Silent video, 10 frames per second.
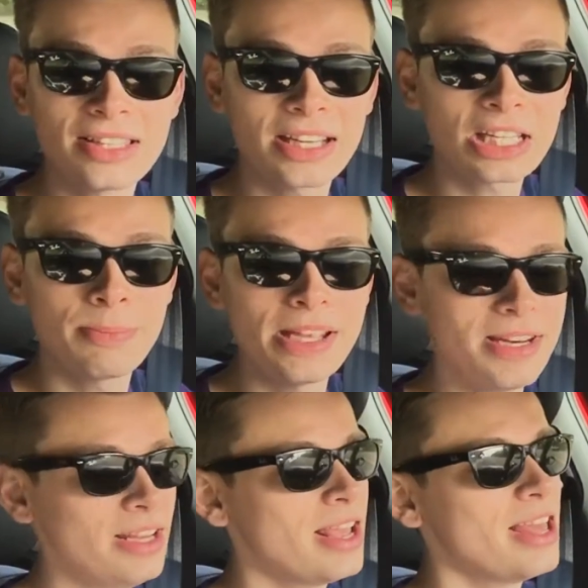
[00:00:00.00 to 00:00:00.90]

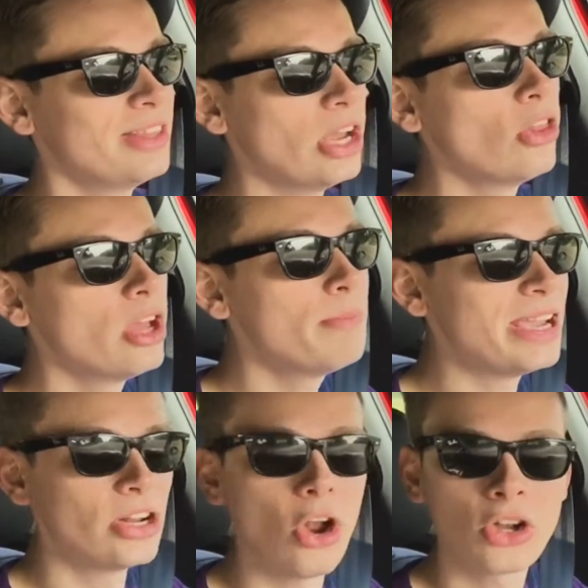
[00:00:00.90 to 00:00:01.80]
6-speed, the other
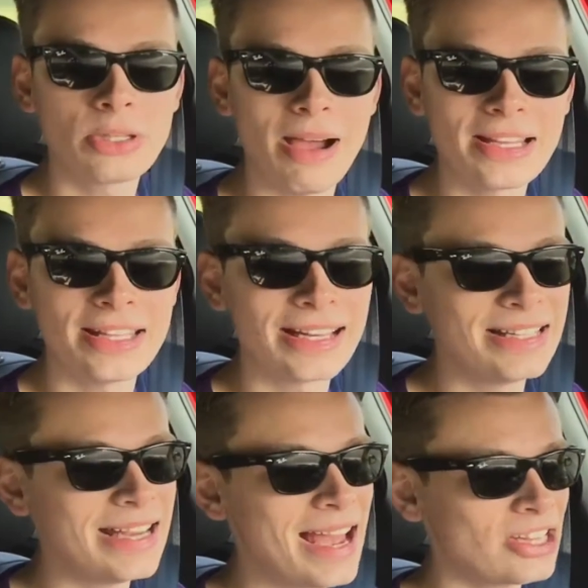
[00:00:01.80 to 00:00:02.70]
being an automatic
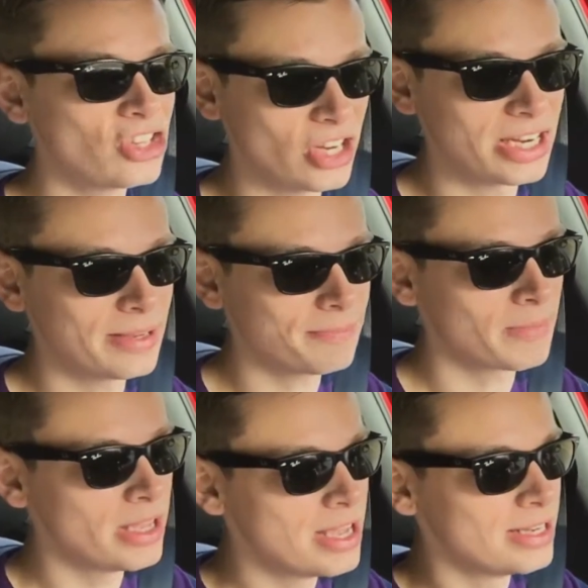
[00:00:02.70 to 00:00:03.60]

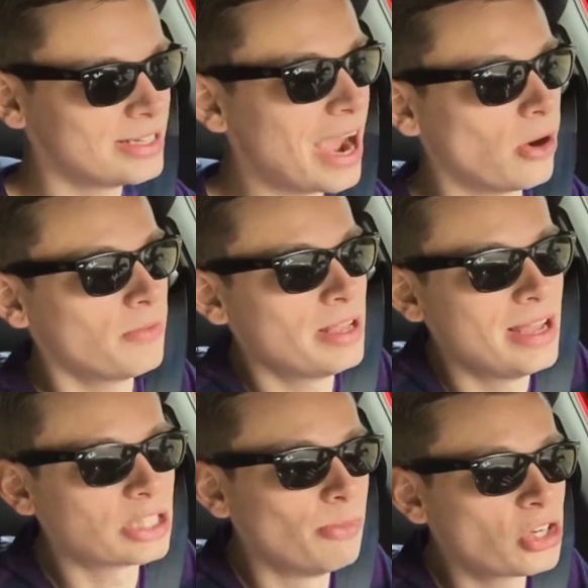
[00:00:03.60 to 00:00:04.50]
DSG. Now,
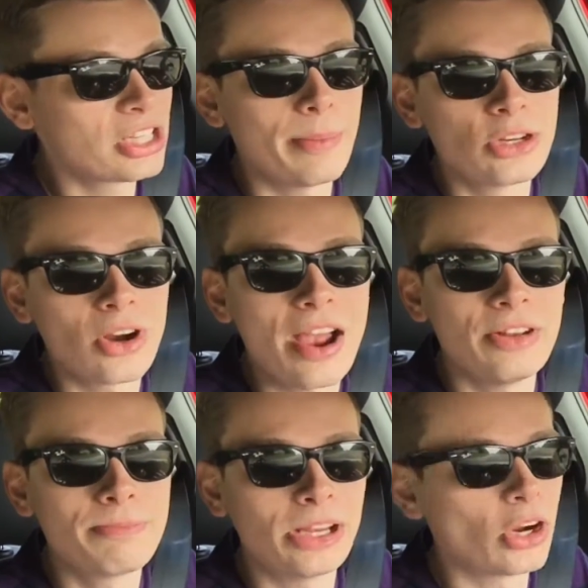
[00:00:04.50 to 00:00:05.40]
as much as I'm a
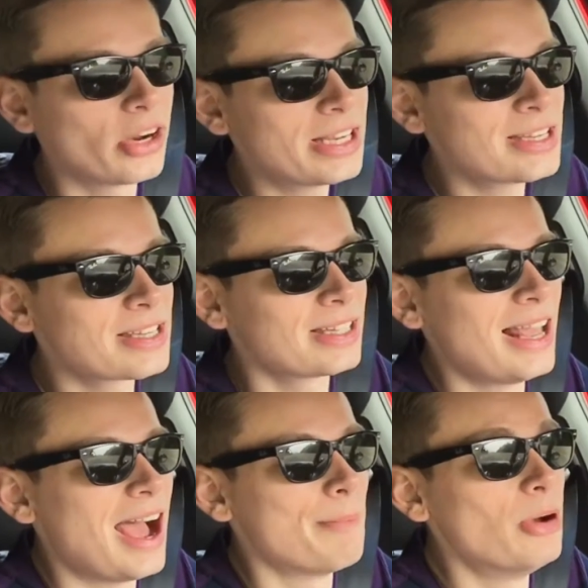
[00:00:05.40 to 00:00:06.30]
driving purist,
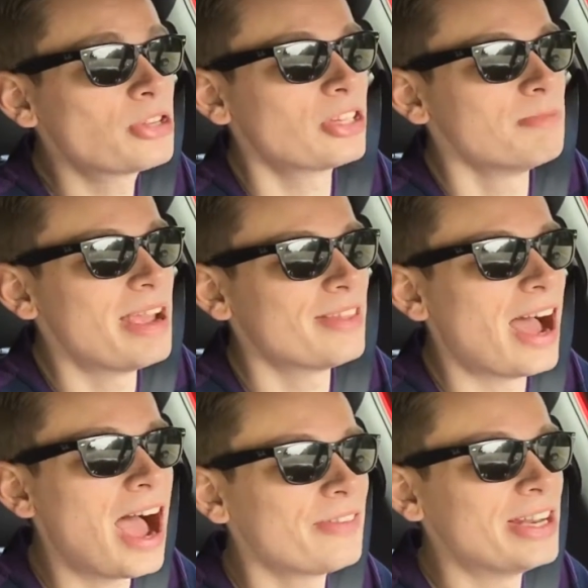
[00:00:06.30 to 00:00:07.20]
I must admit
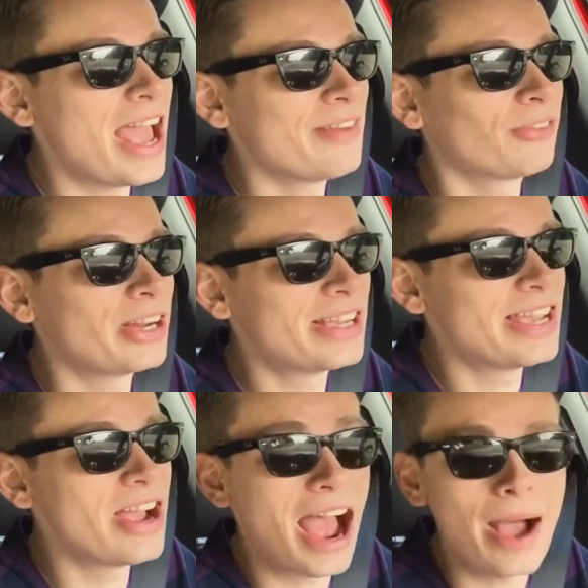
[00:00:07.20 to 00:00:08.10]
that having every
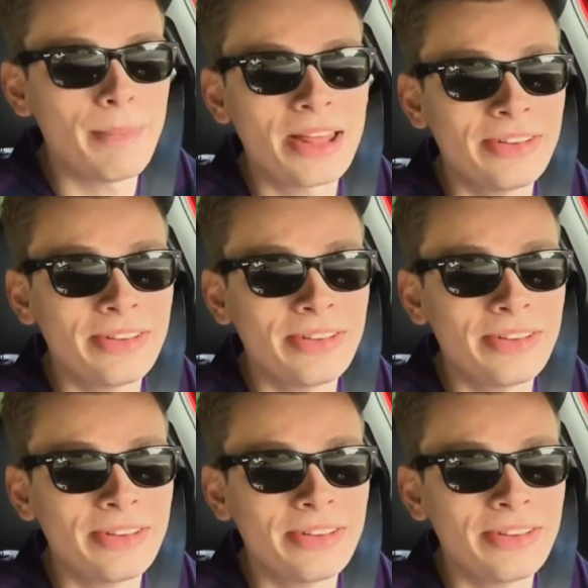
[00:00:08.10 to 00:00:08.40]
gear at my